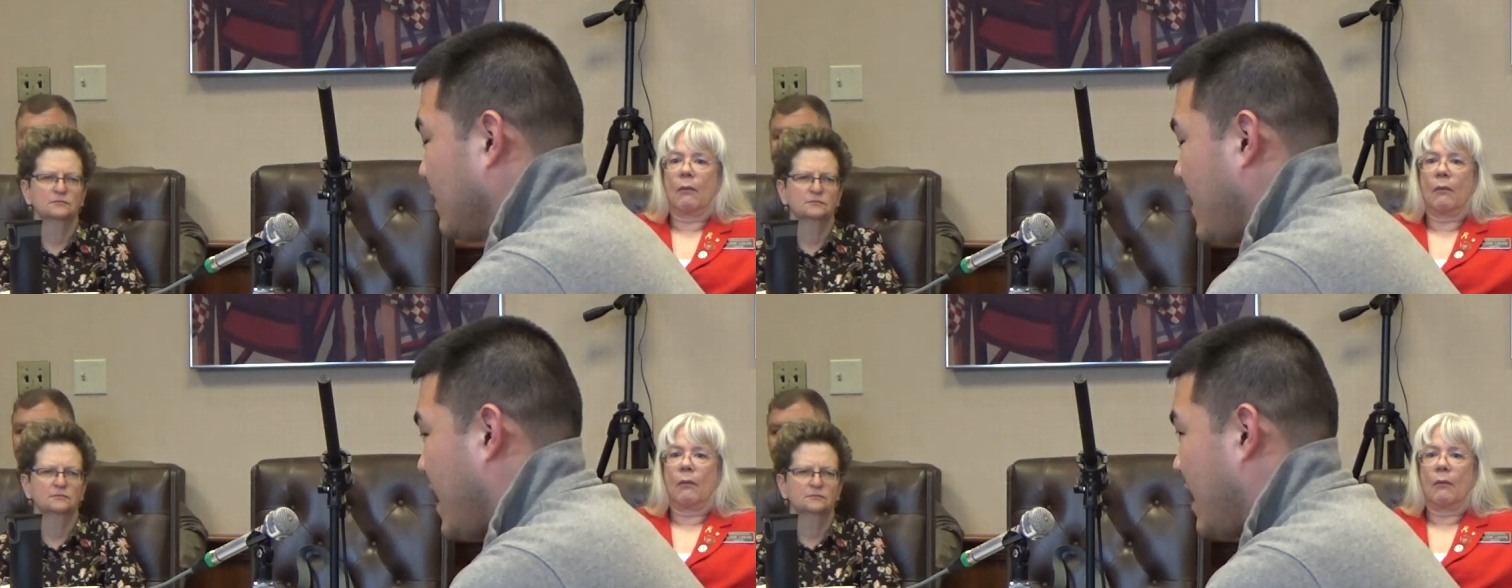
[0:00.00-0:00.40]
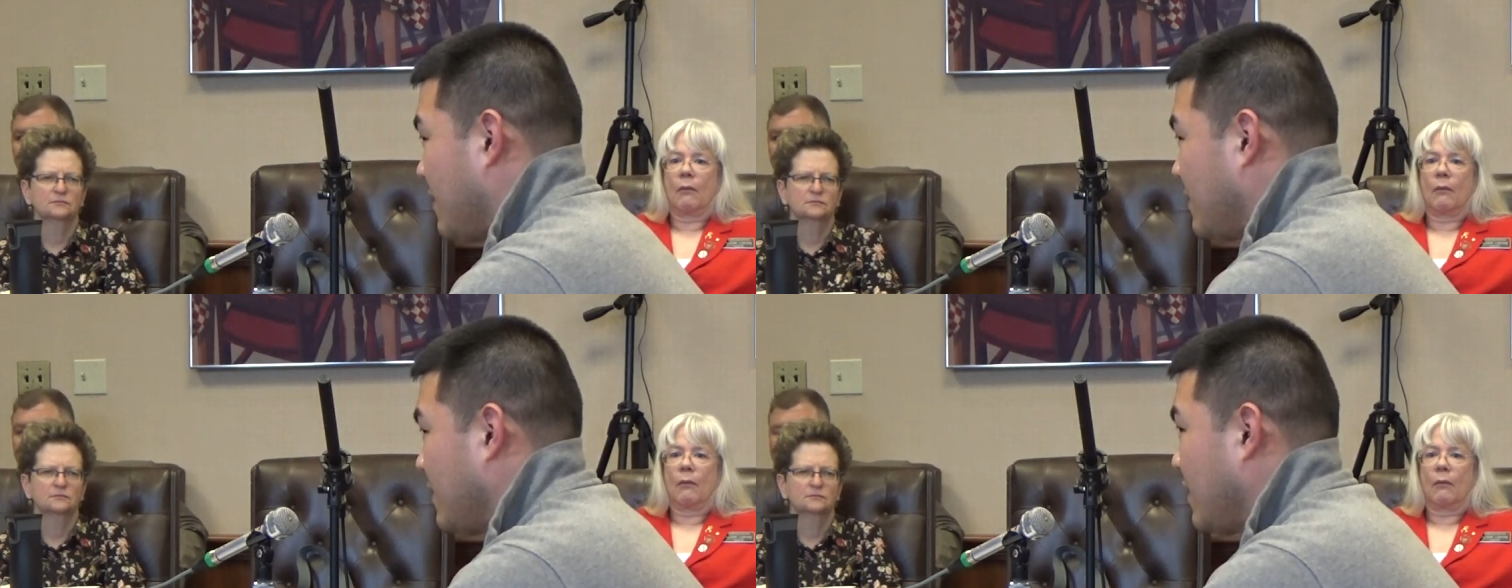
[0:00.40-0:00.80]
Speaker 1: Now,
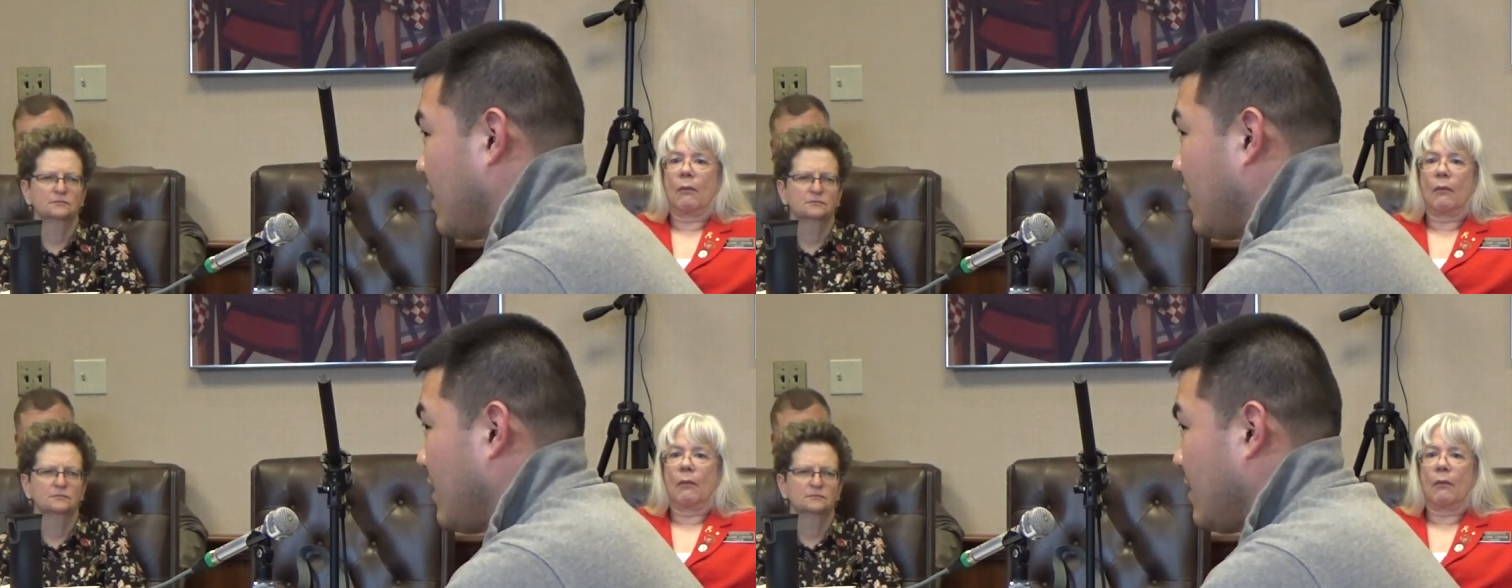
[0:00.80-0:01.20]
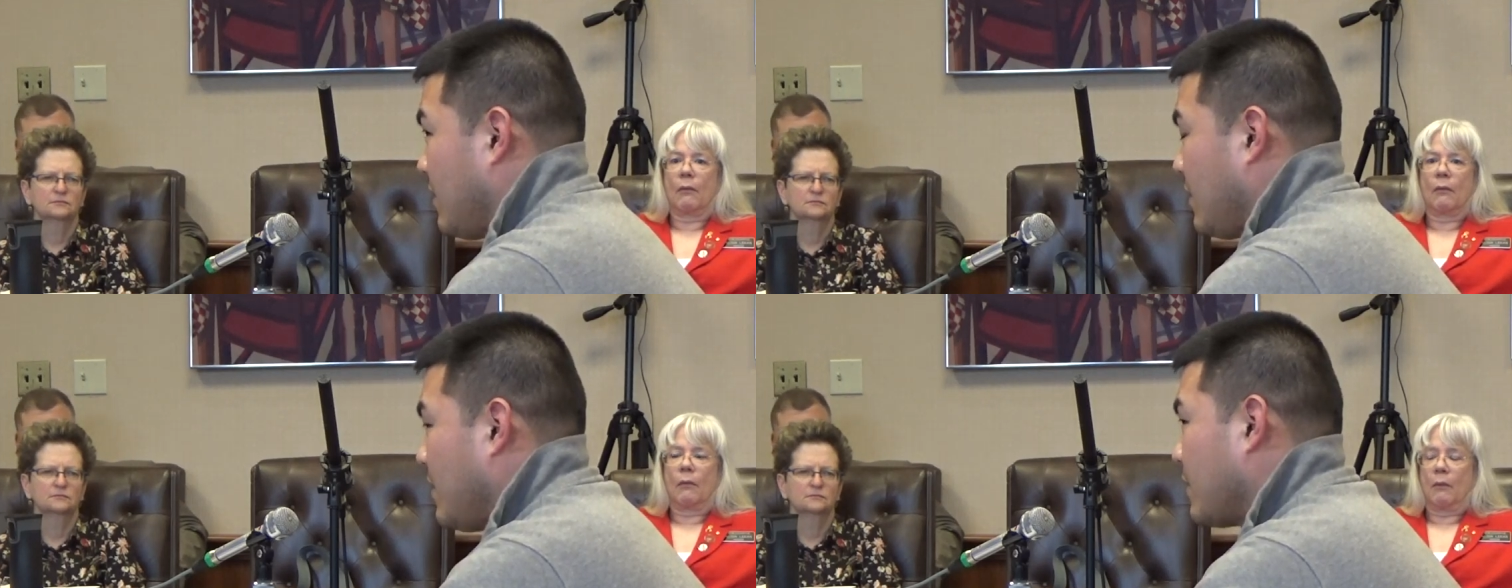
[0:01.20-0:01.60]

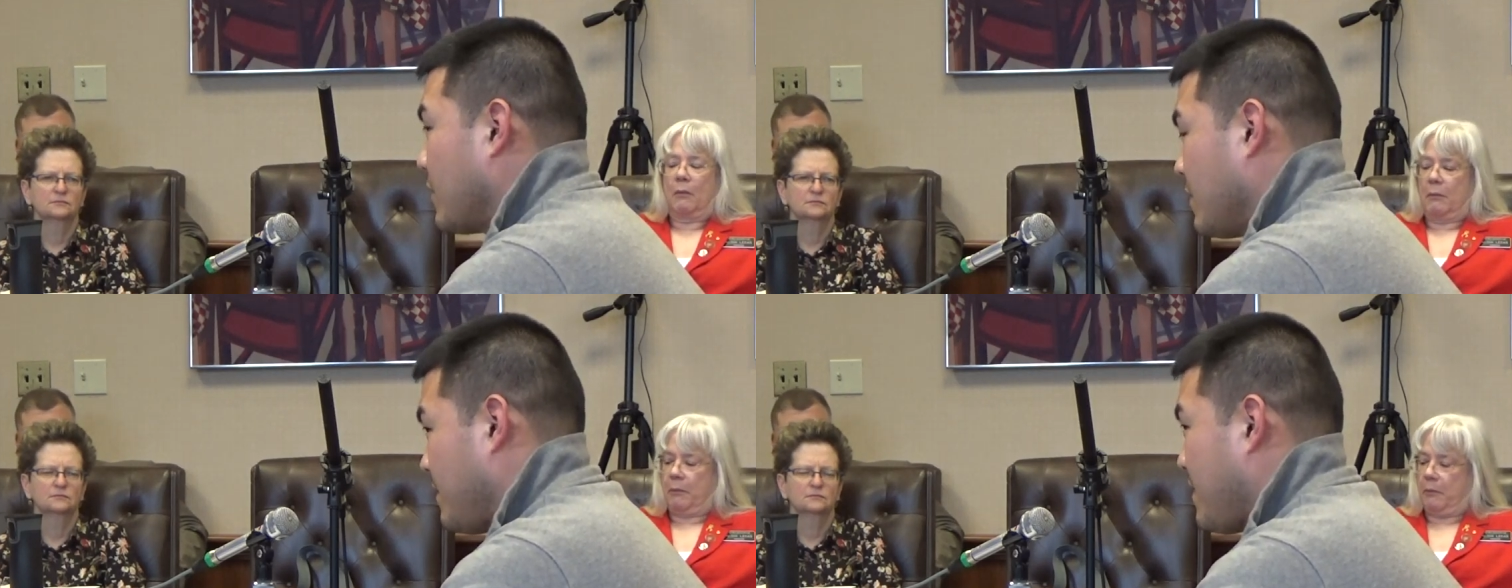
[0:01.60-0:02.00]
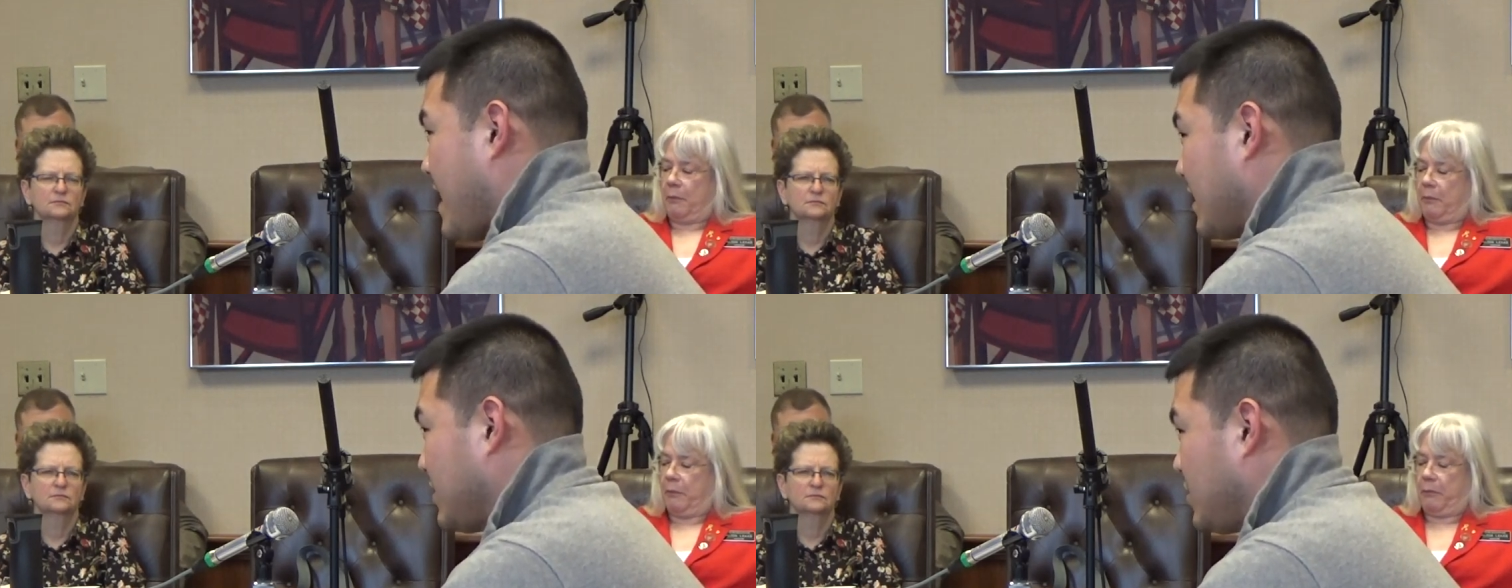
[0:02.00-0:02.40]
going
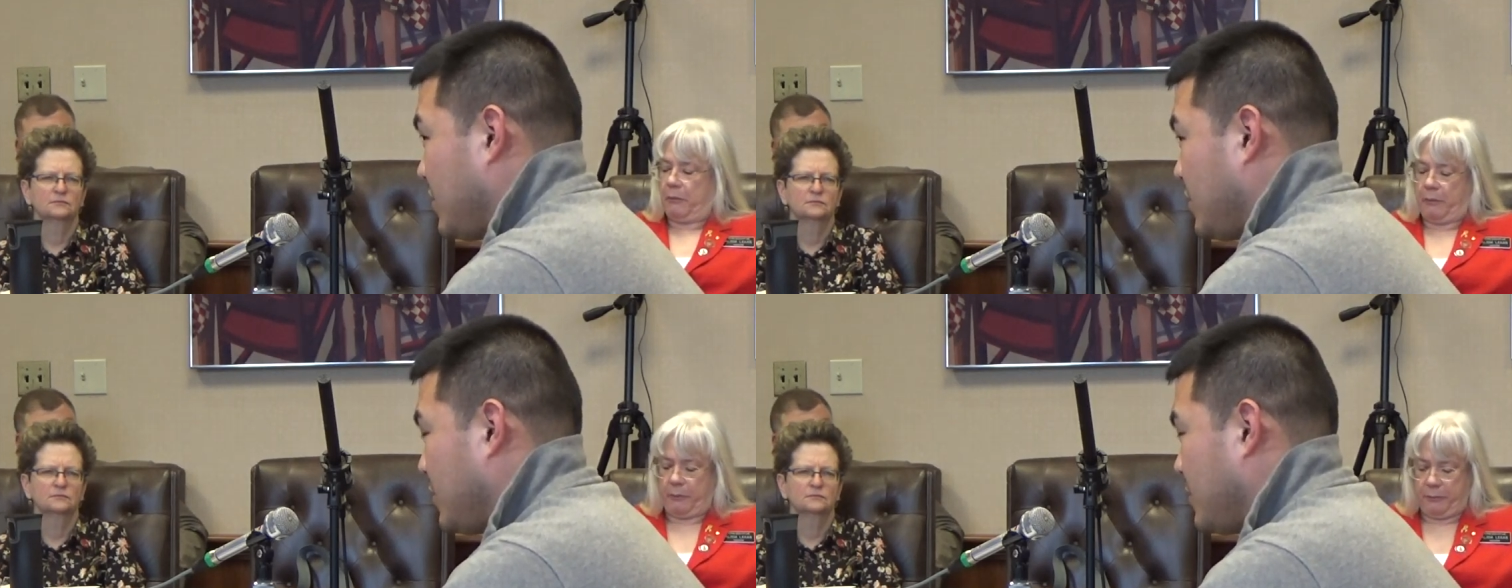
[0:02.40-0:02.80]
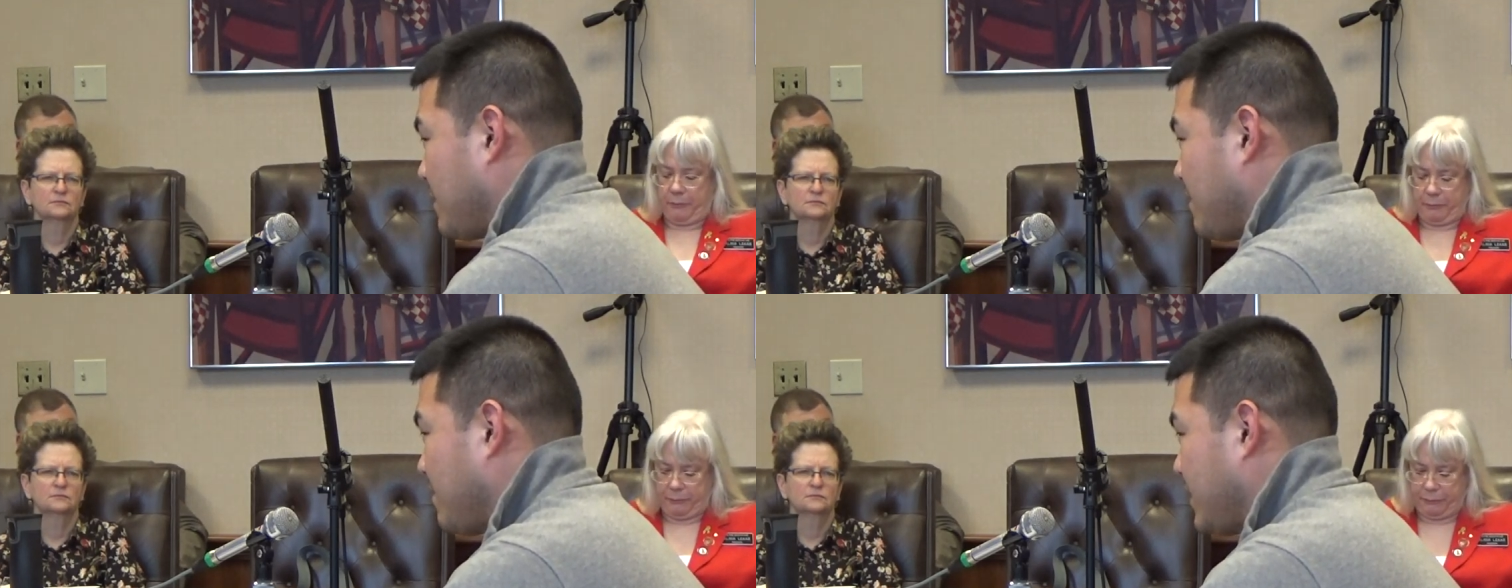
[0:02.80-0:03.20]
back to
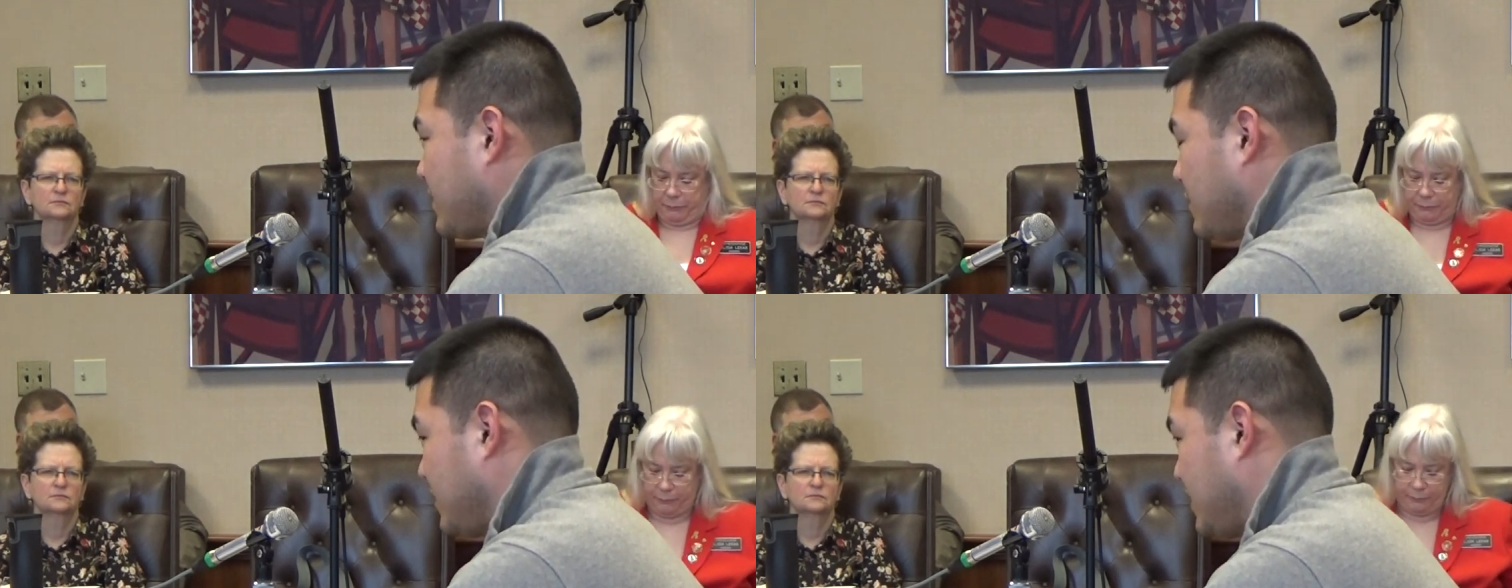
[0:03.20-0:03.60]
school